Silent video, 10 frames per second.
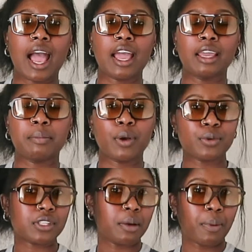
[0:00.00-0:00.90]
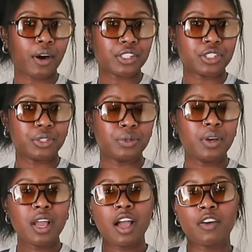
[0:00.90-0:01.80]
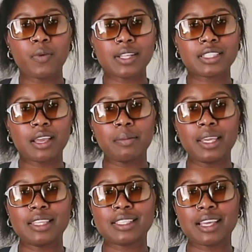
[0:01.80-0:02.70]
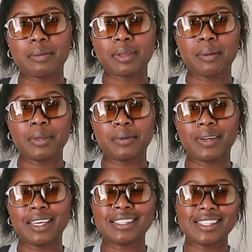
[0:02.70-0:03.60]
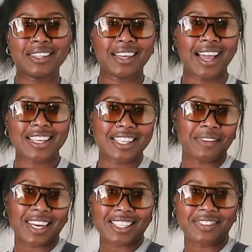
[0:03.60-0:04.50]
I post a part 2 of what's coming this upcoming week. See you guys in my next